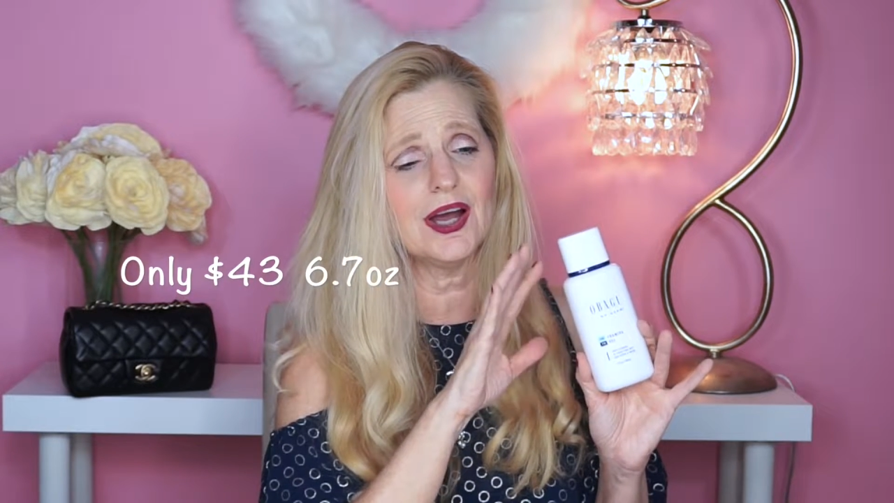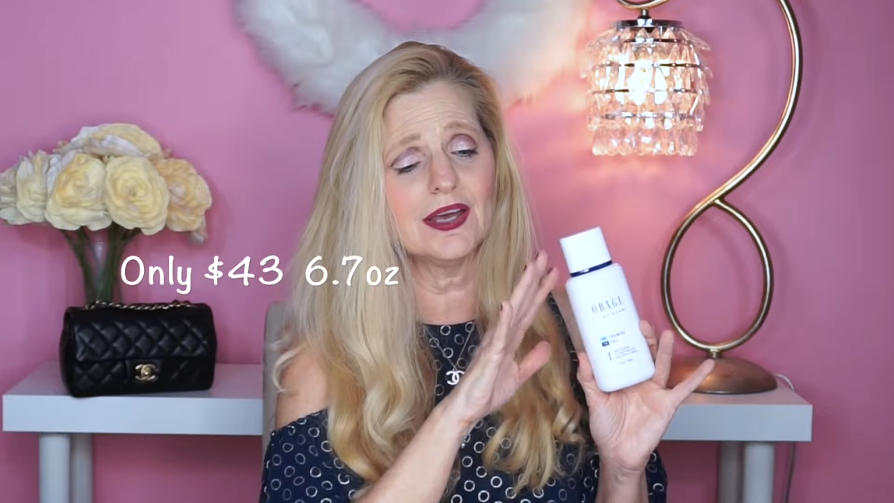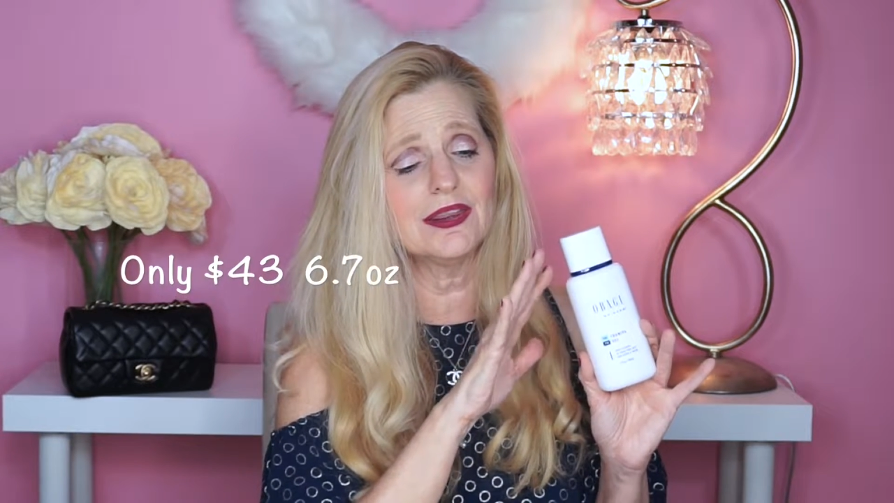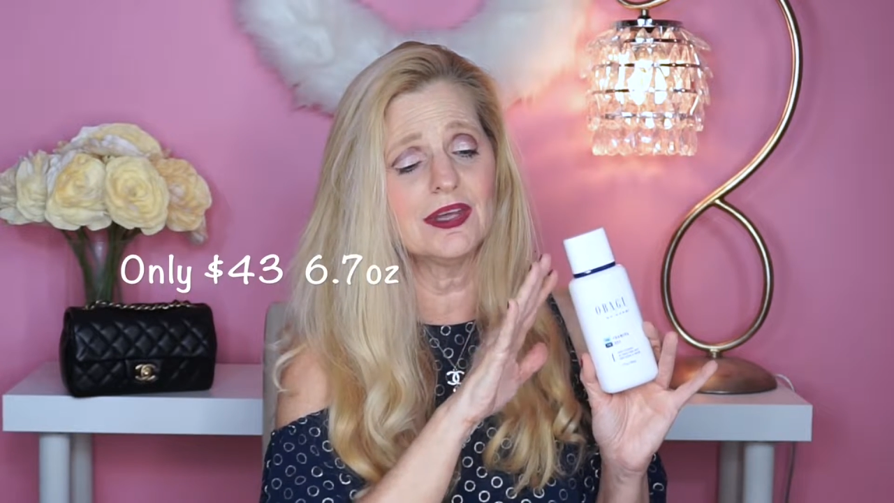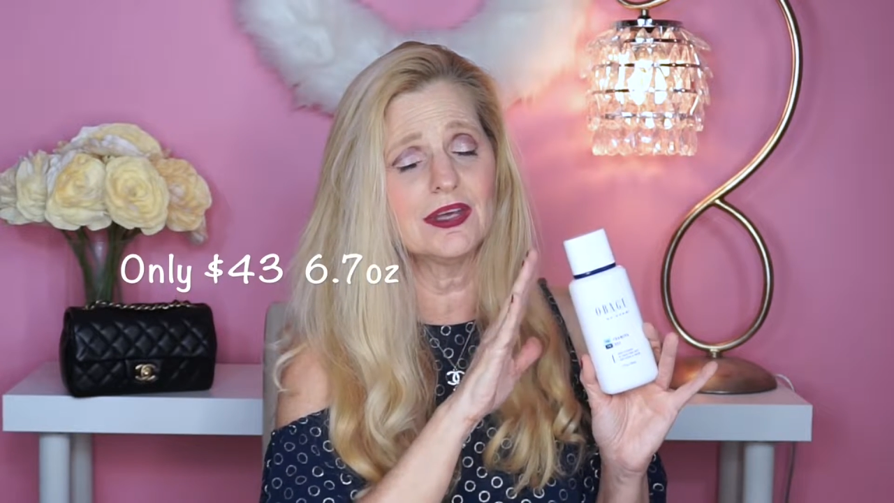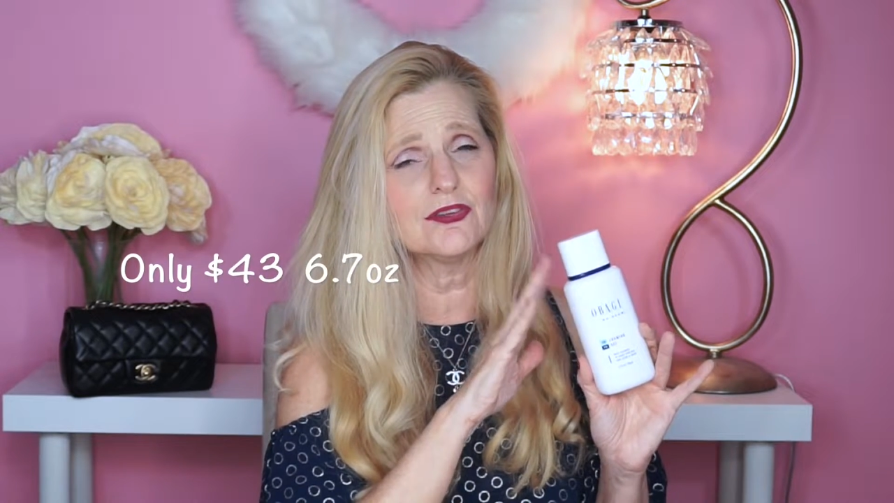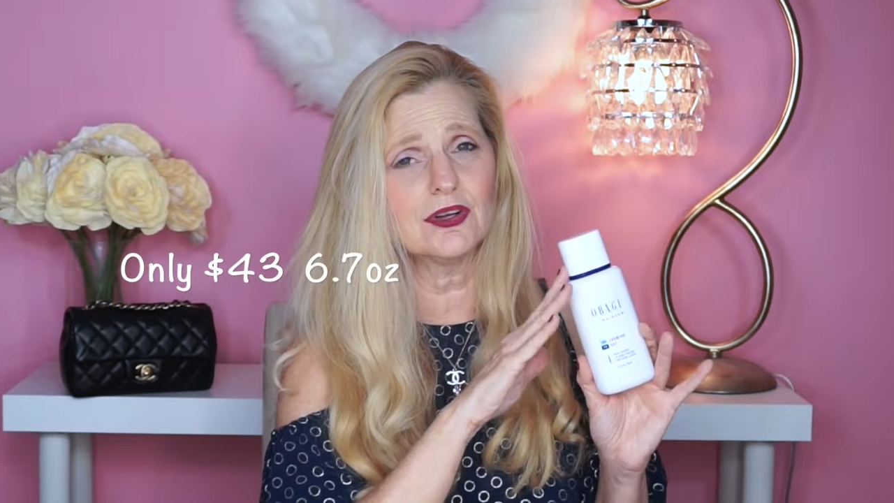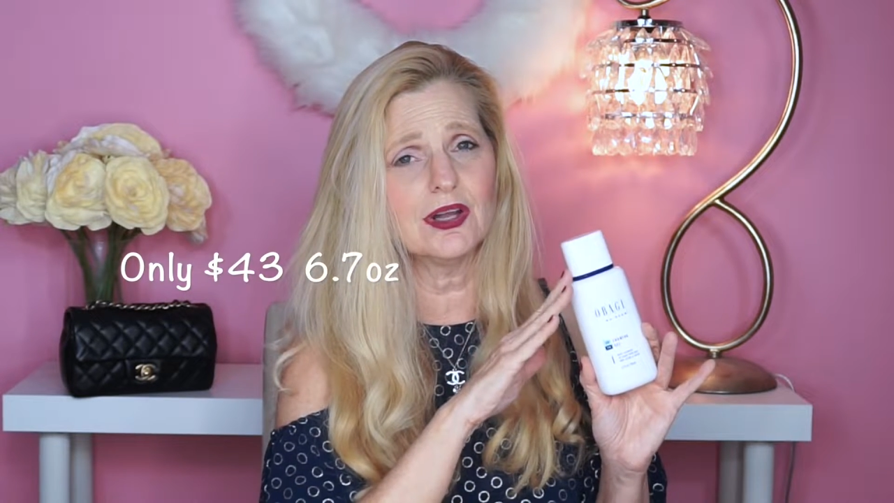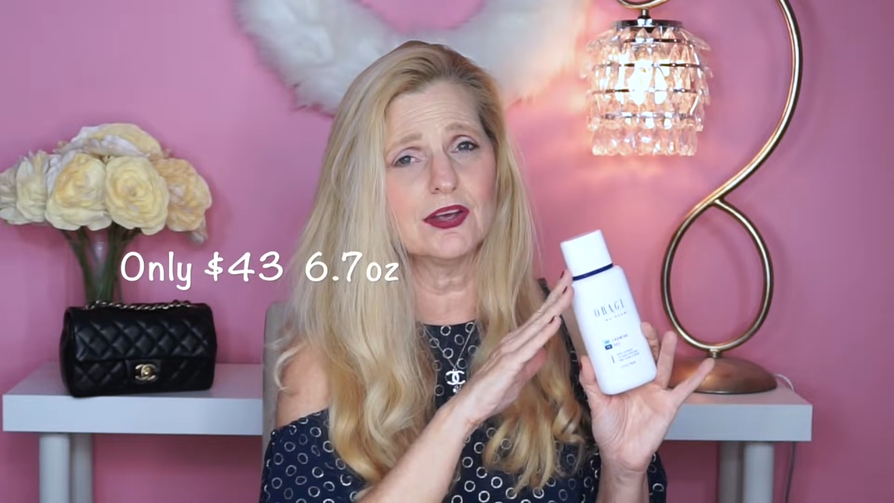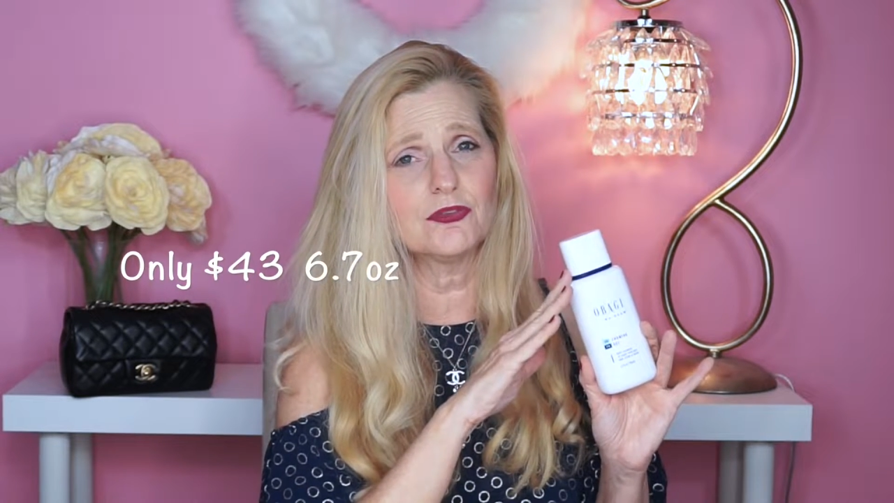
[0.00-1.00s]
I think it's
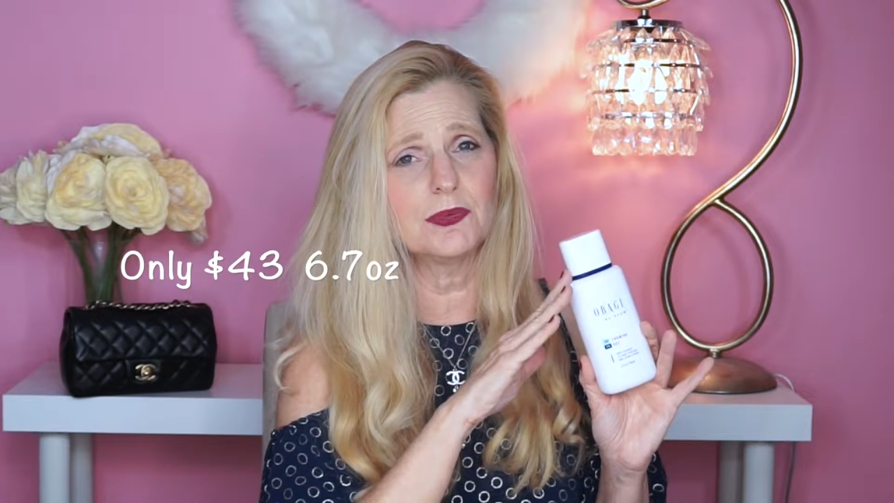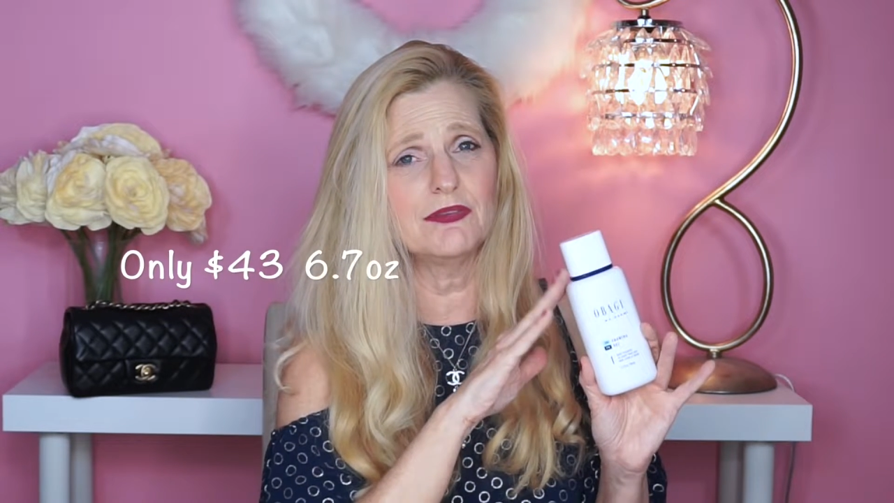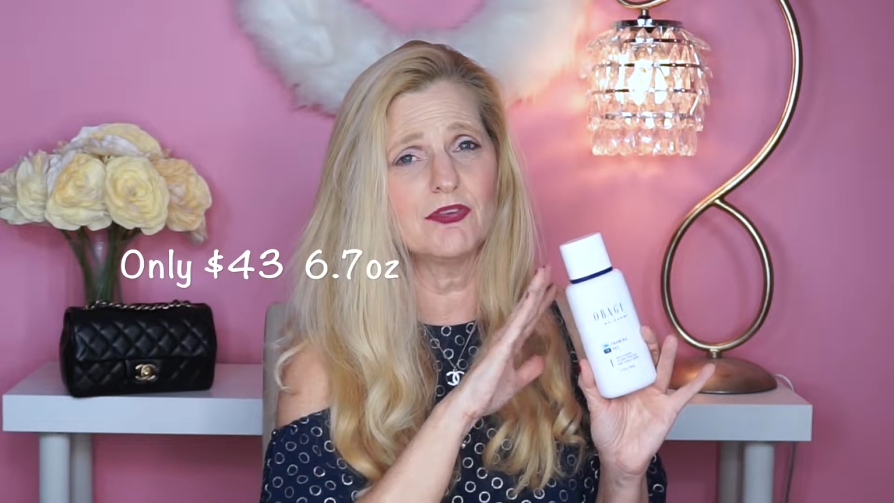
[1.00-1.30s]
going to last me